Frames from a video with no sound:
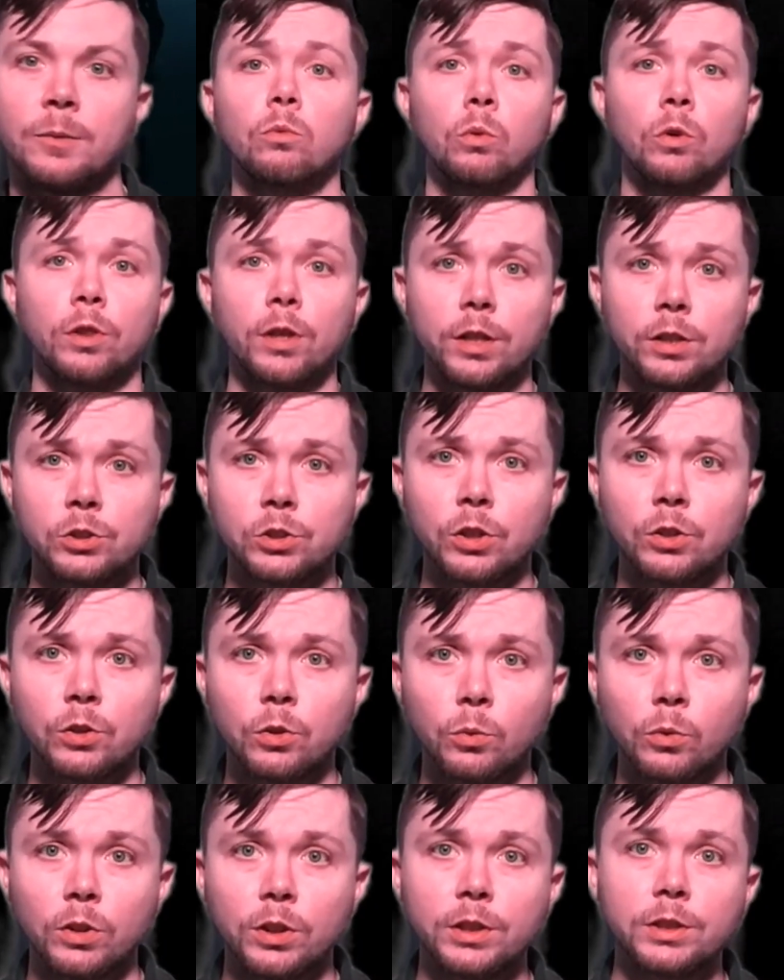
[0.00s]
We're then shown
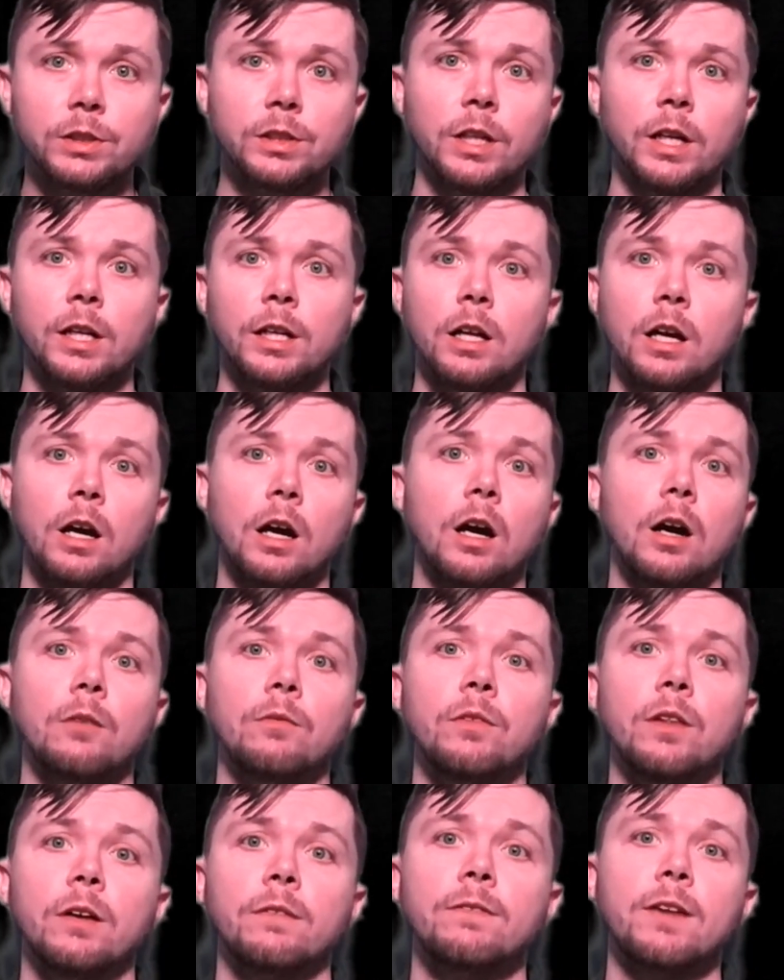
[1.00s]
the release date
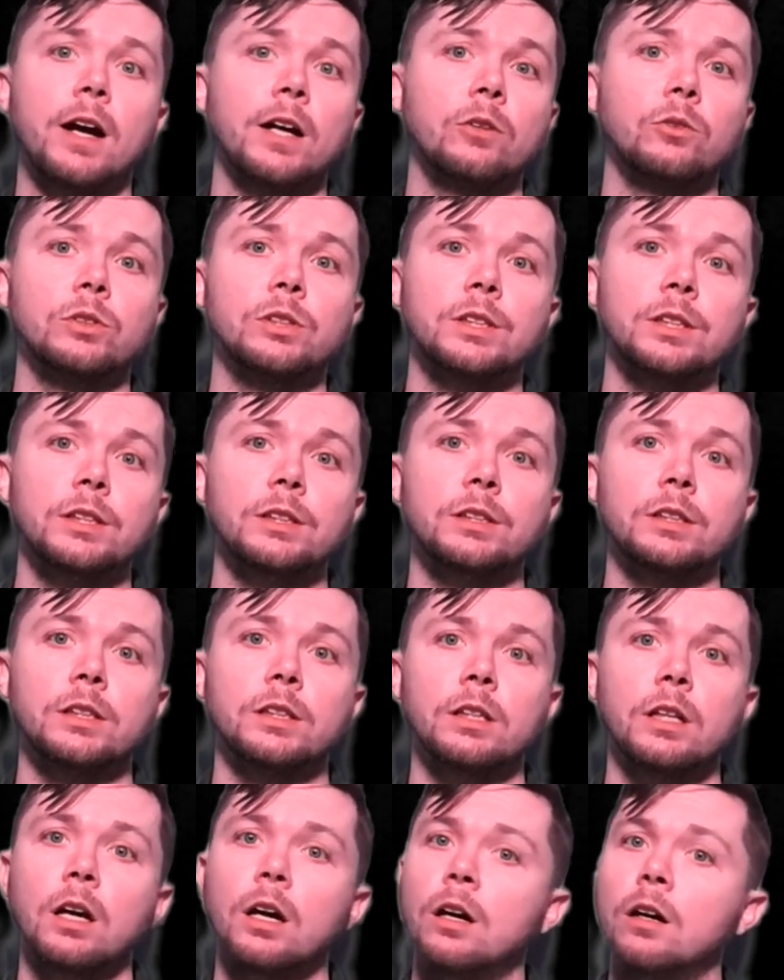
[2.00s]
of the final
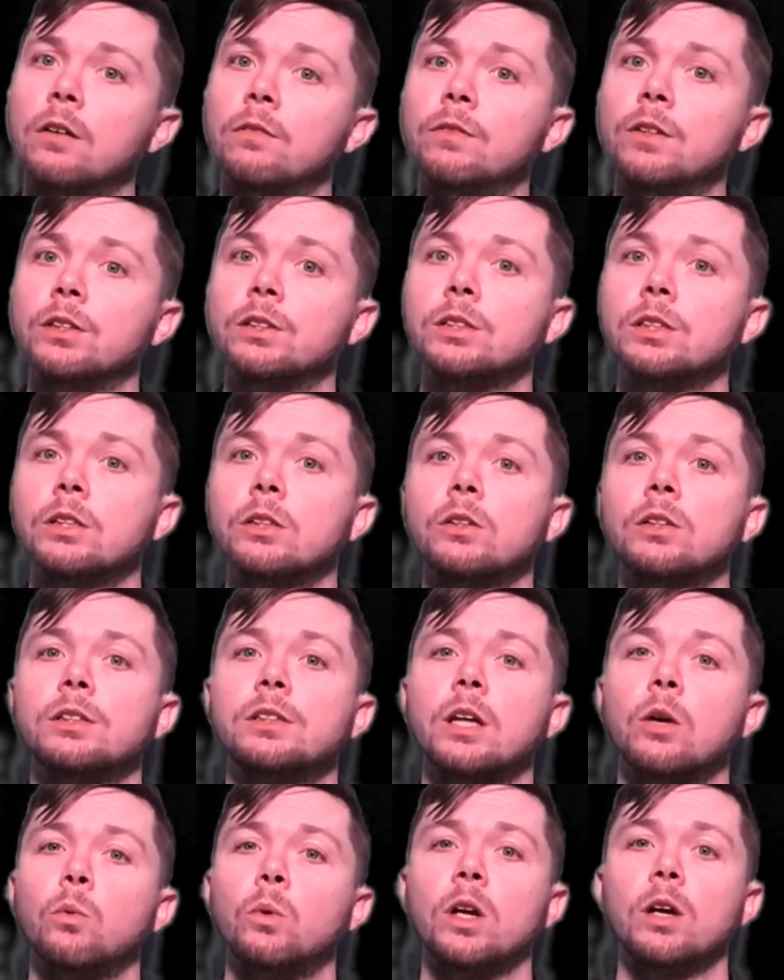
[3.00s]
season of the series
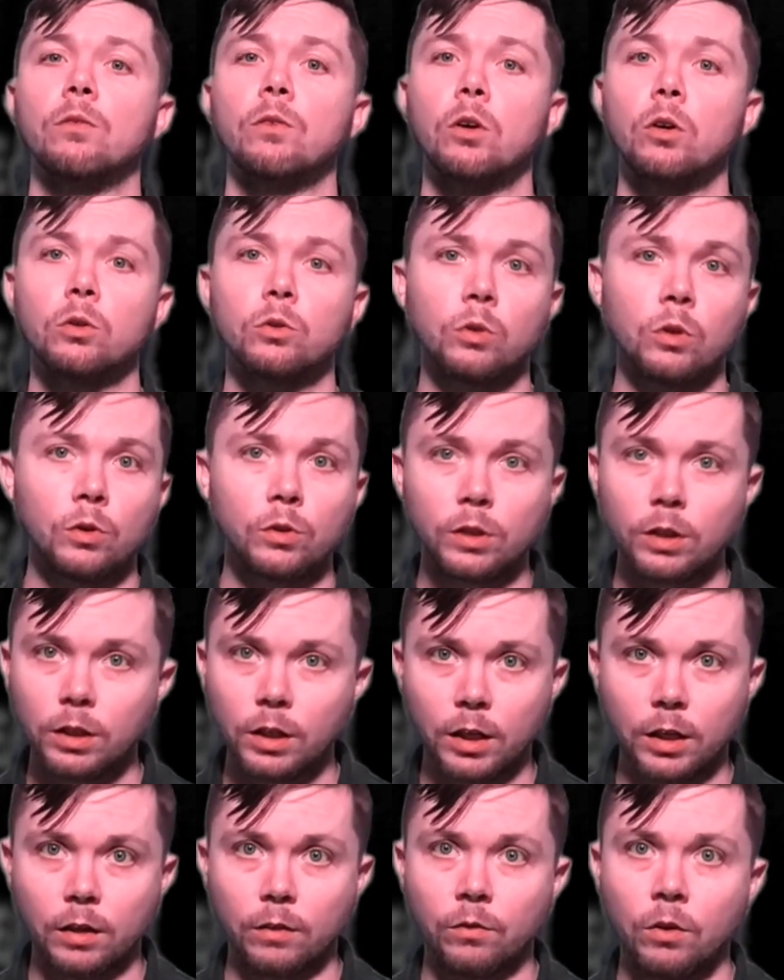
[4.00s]
that we have all grown to
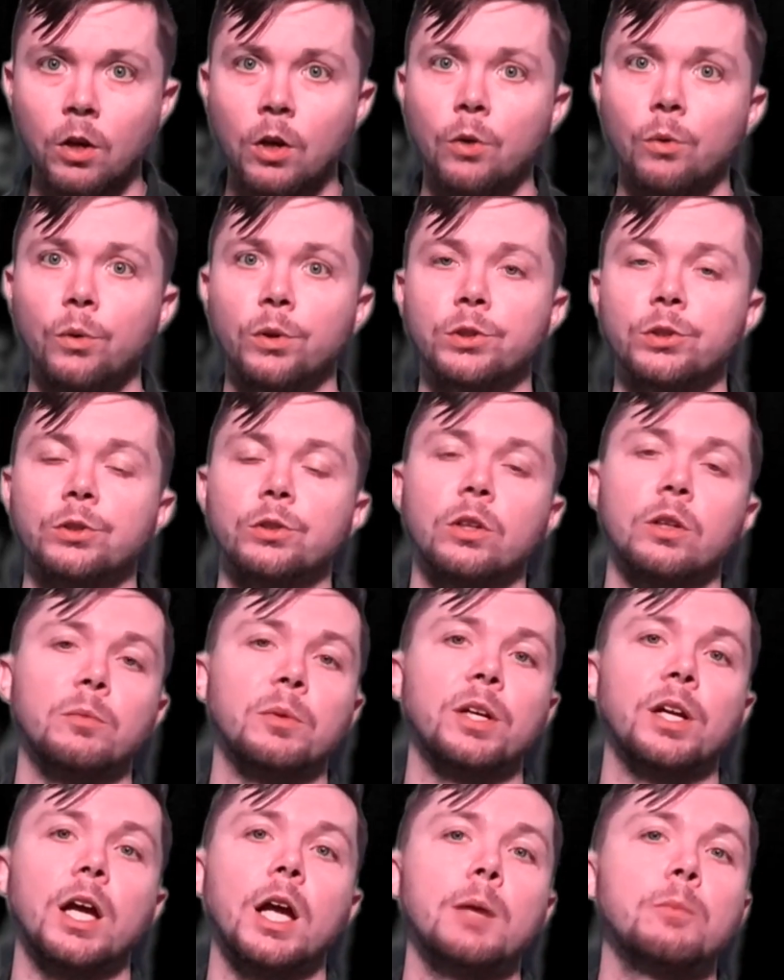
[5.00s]
love, which is going to
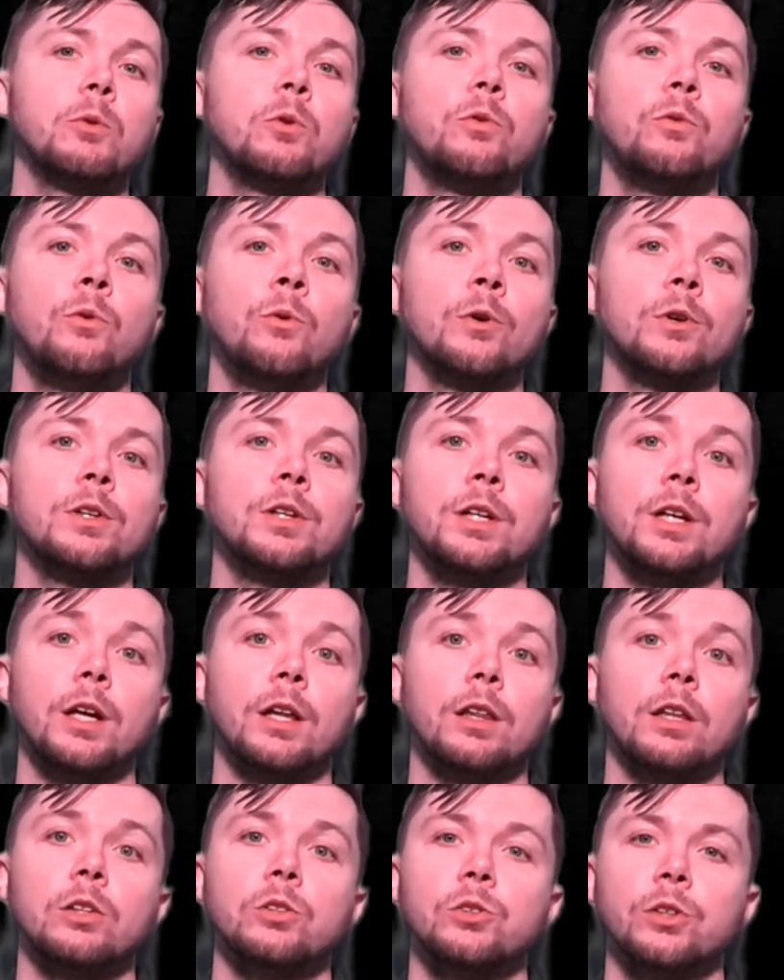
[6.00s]
be April
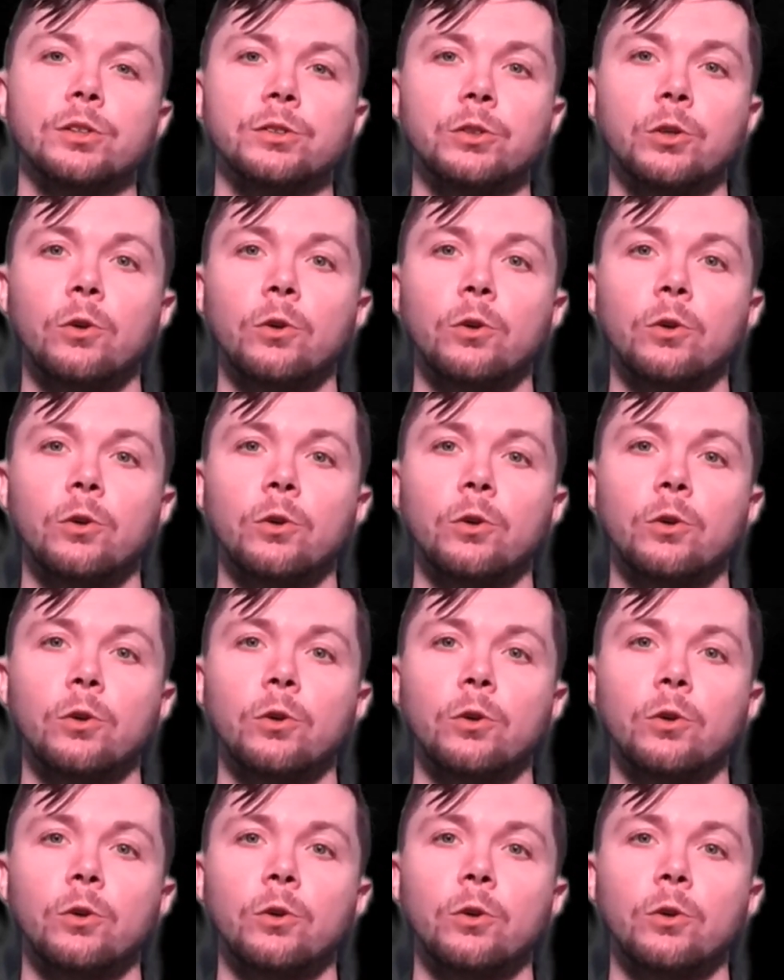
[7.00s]
14th, just